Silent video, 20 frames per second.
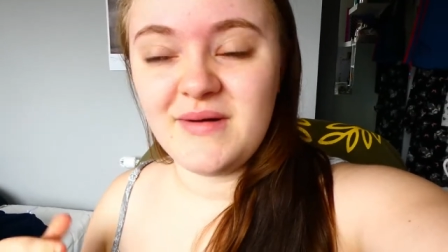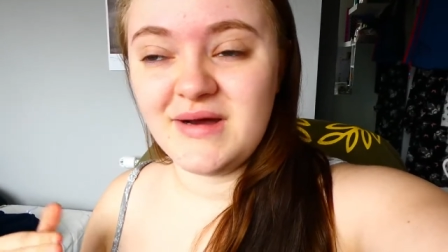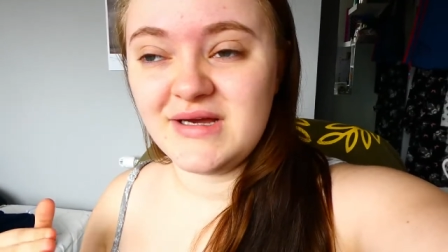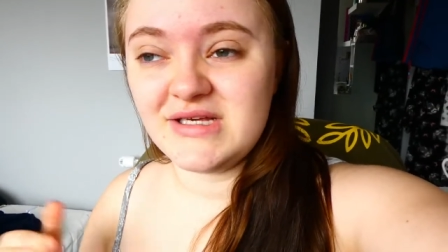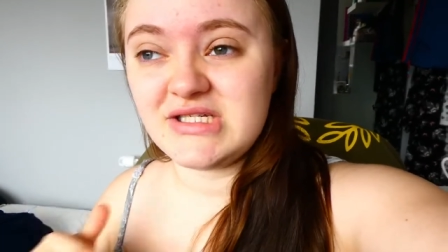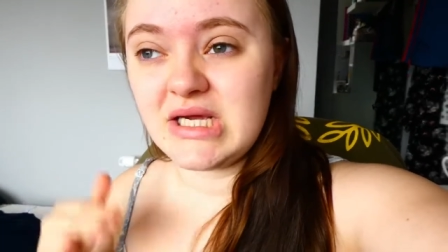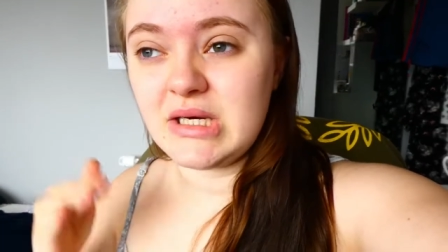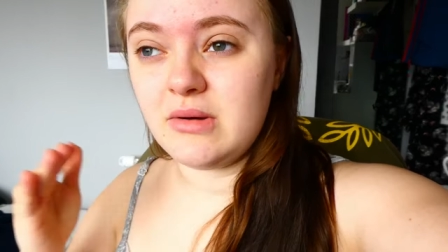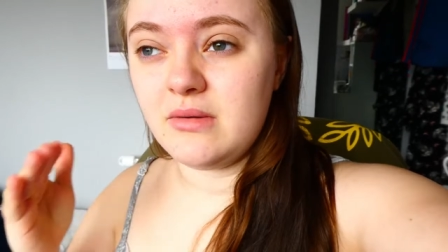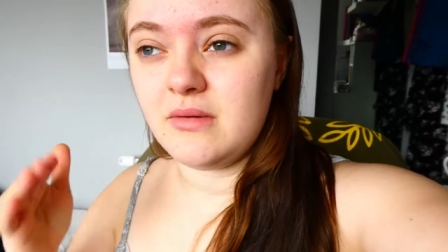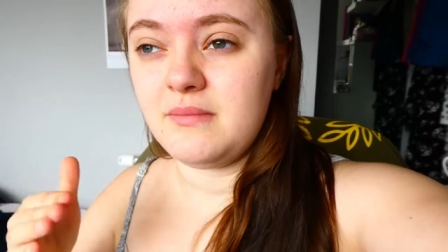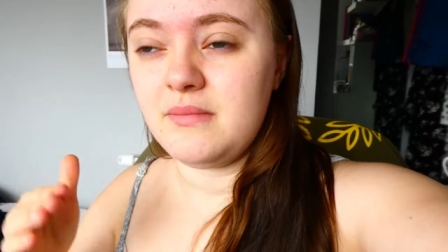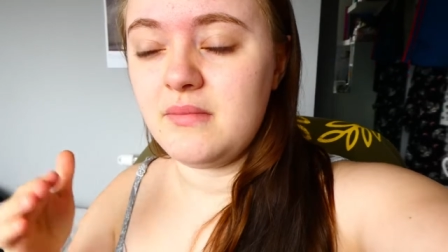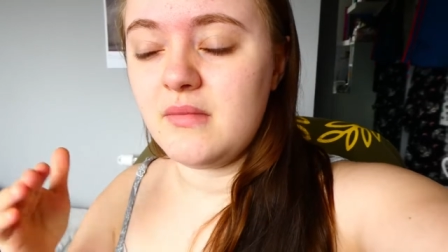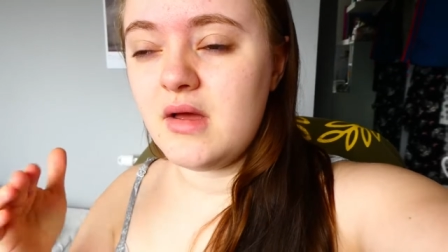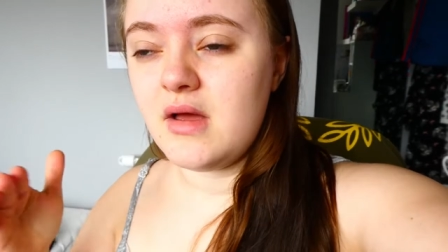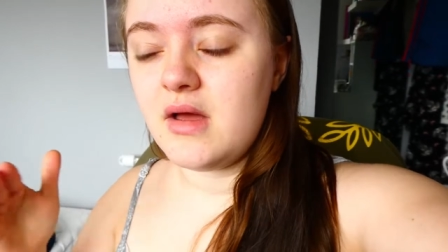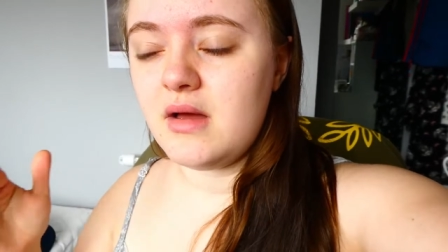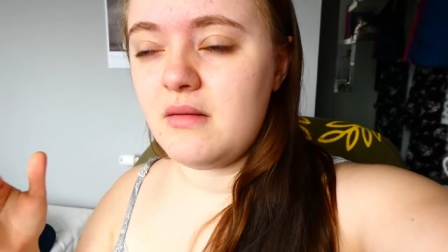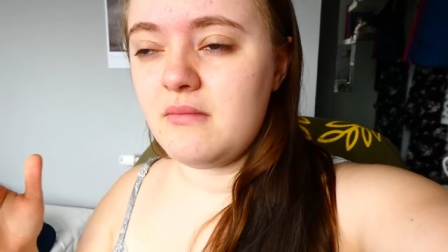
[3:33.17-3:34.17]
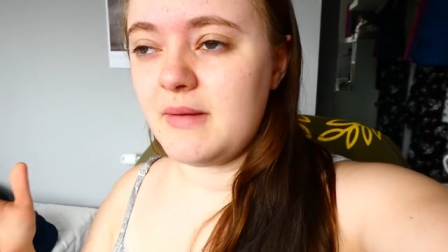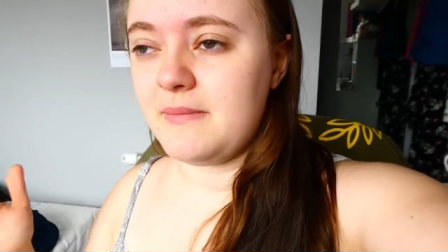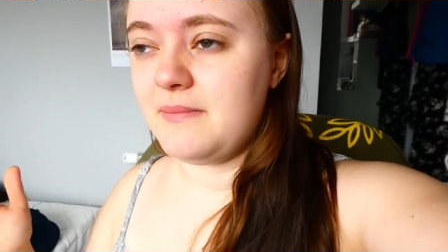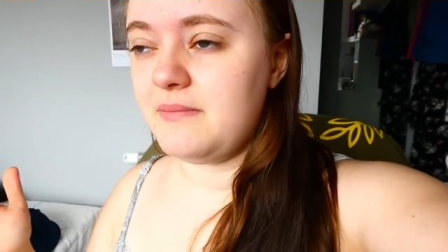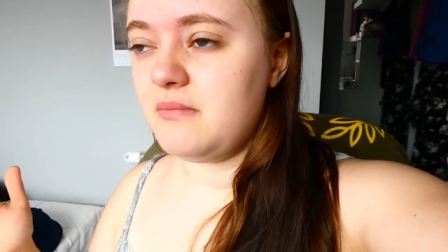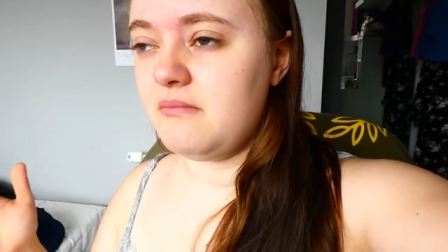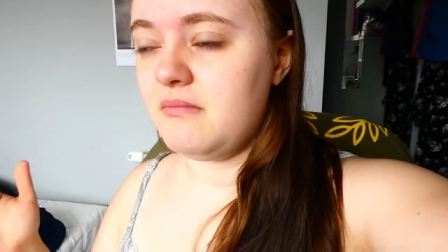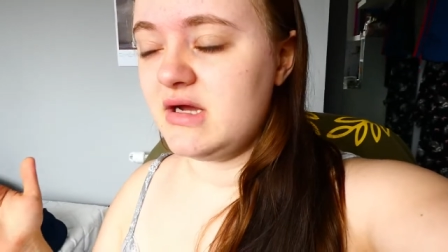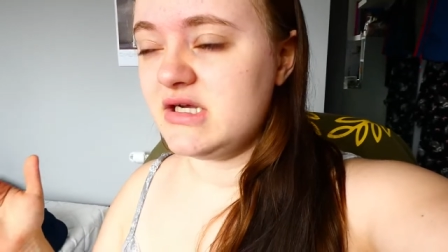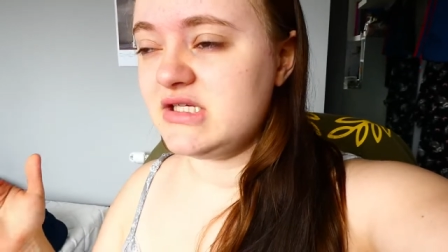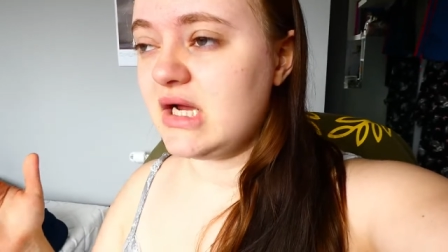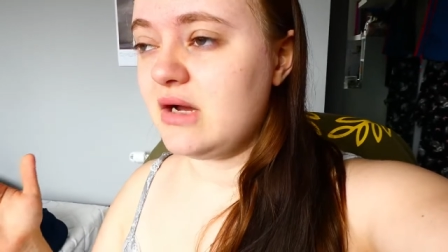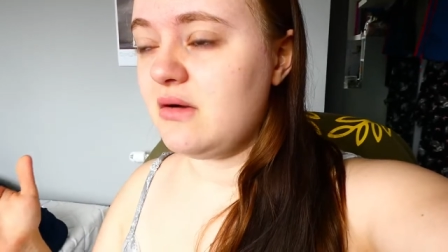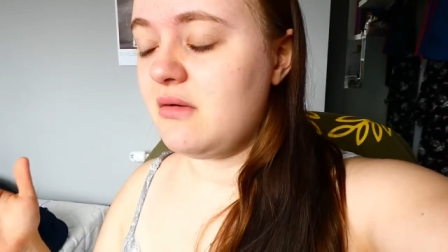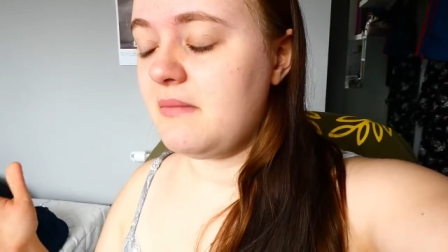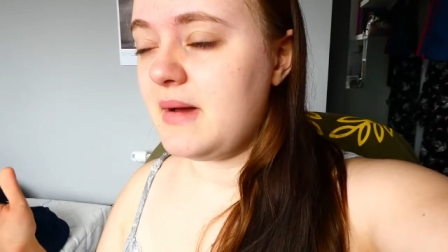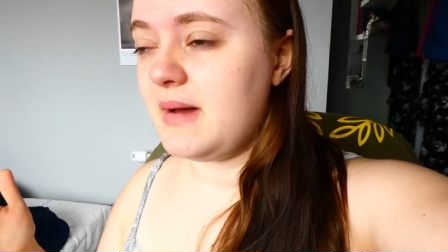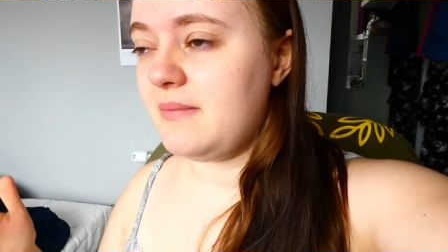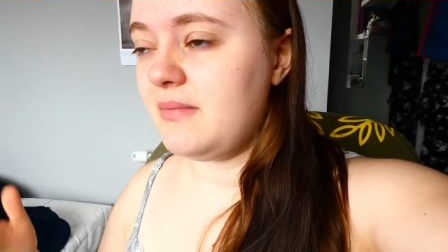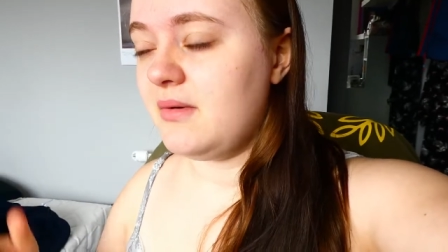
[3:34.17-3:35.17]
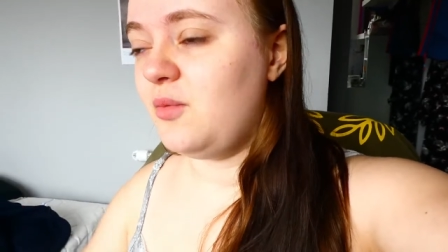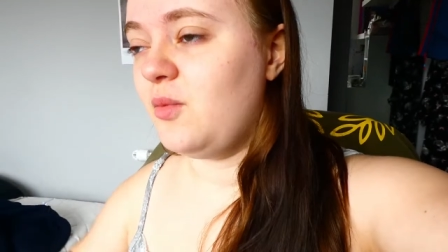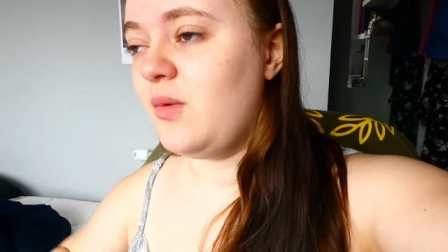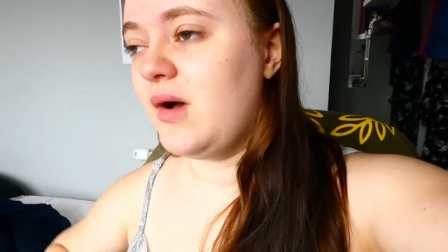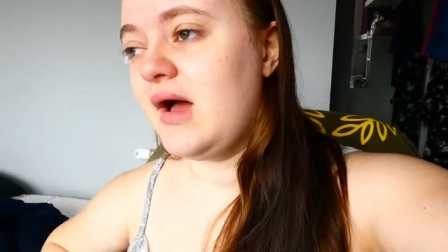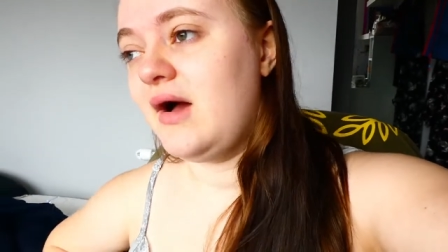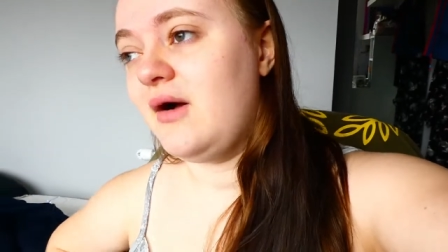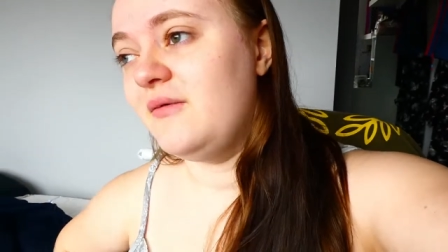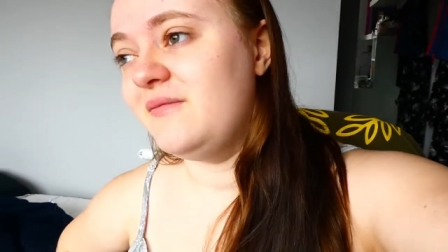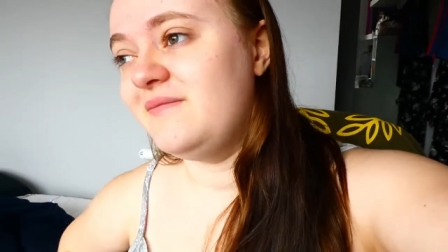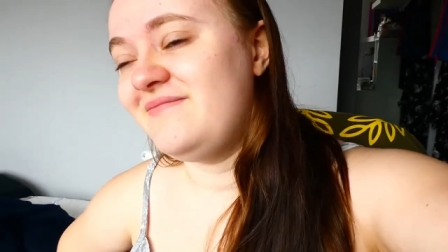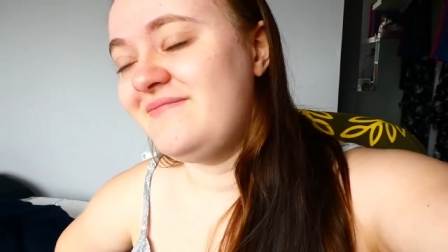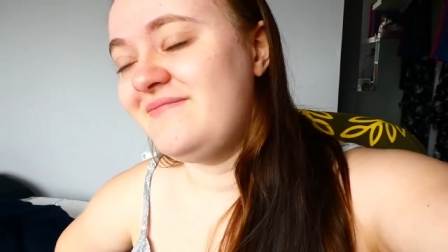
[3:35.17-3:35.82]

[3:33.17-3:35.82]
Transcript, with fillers: my shower, my, my shower pamper, wow.